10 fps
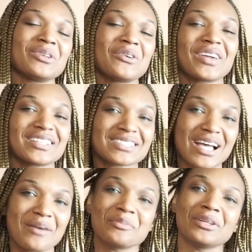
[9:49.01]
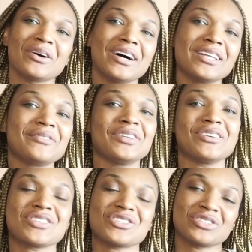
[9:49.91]
Don't forget to comment below other
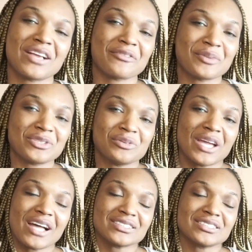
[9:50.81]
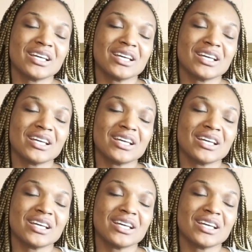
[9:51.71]
videos that you'd like for me to react to.